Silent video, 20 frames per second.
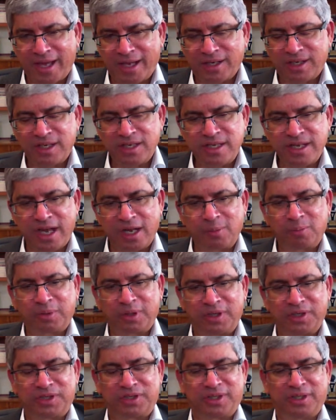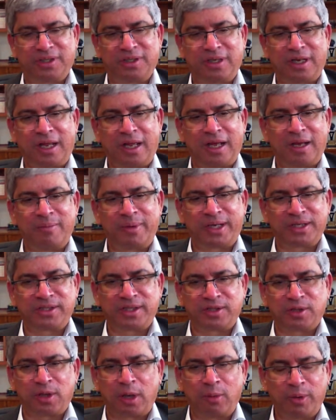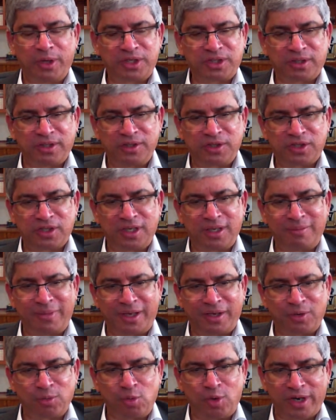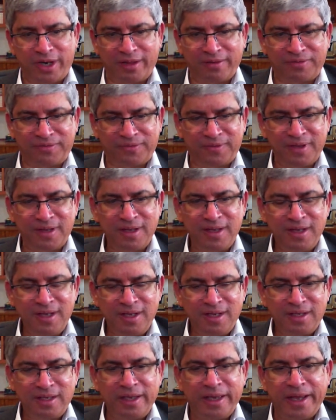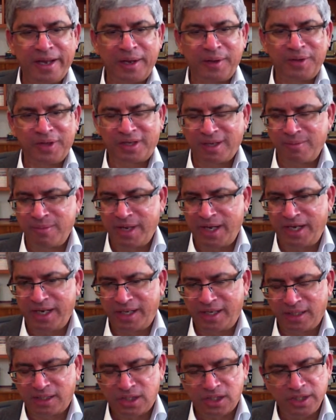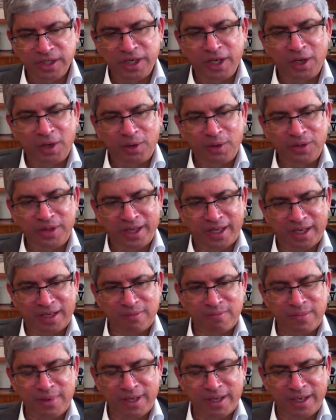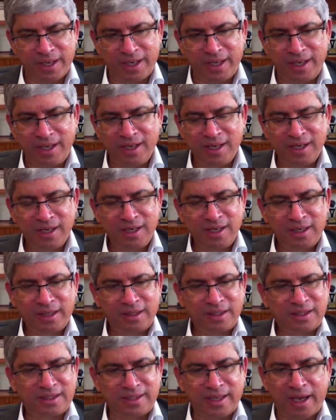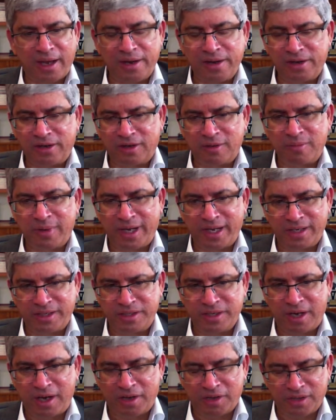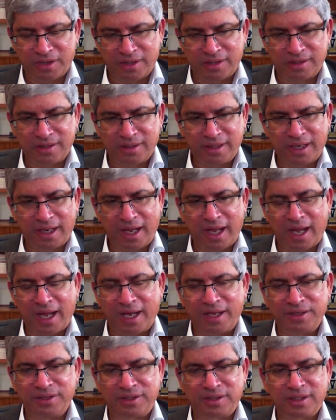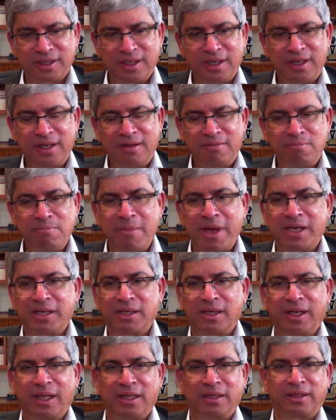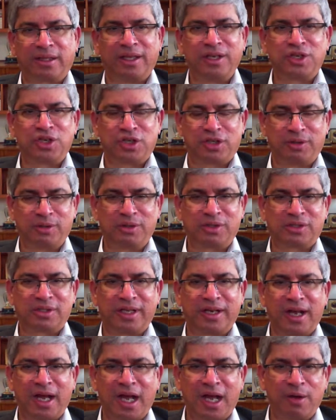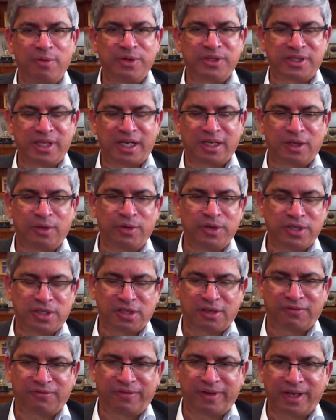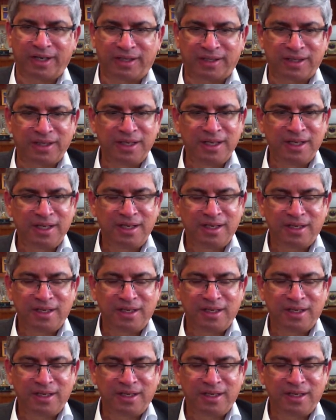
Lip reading: that young person, because there's always concern about what if the community gets to know that my son or my daughter has mental health issues. How is that going to affect